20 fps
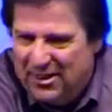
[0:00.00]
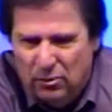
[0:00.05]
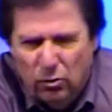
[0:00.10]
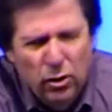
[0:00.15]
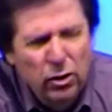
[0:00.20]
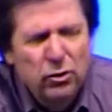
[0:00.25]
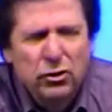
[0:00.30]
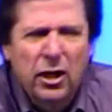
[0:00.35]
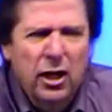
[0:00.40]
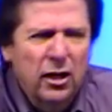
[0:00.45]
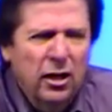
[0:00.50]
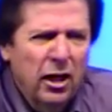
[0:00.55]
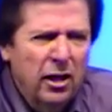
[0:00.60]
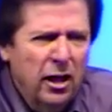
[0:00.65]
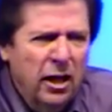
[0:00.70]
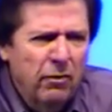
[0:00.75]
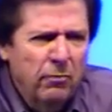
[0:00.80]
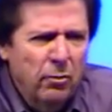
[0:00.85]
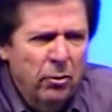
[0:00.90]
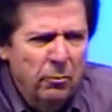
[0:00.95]
Well, there's not a lot
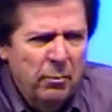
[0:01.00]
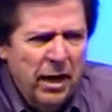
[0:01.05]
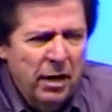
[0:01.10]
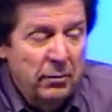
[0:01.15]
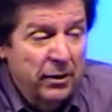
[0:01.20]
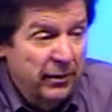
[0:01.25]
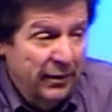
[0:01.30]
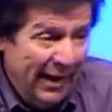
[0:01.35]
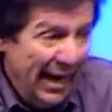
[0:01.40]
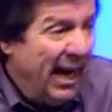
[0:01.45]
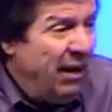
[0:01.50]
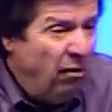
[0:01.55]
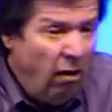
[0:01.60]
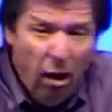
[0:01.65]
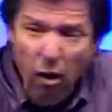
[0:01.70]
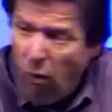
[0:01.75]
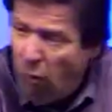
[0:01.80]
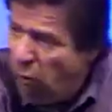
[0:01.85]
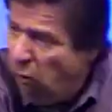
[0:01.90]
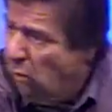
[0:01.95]
lovable about me. Yeah, I
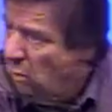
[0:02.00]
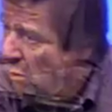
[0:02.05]
know.